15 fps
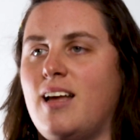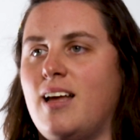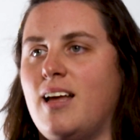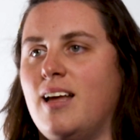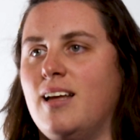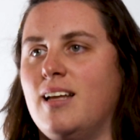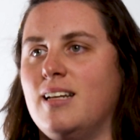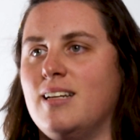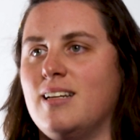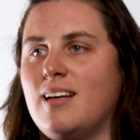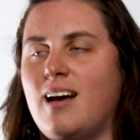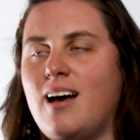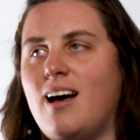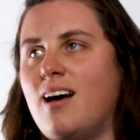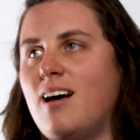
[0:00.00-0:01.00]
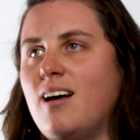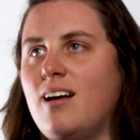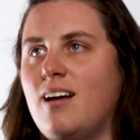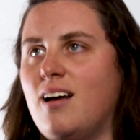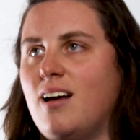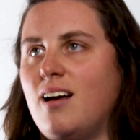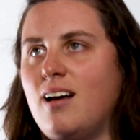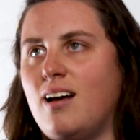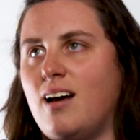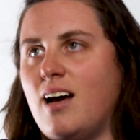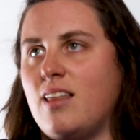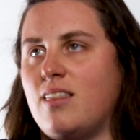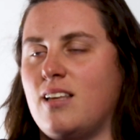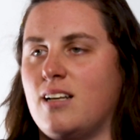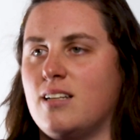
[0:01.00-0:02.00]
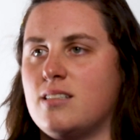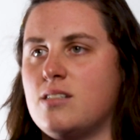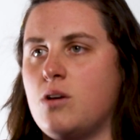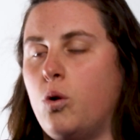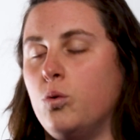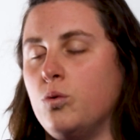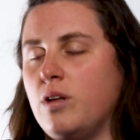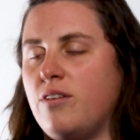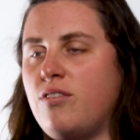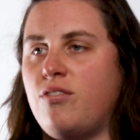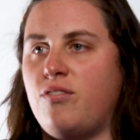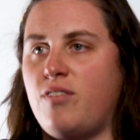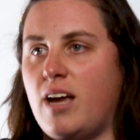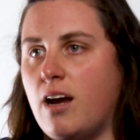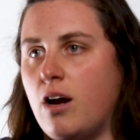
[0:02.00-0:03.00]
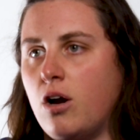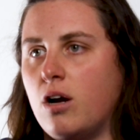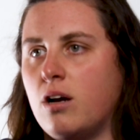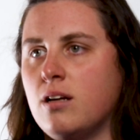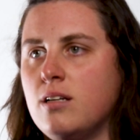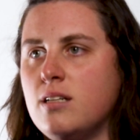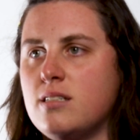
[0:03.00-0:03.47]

and I think it's only fair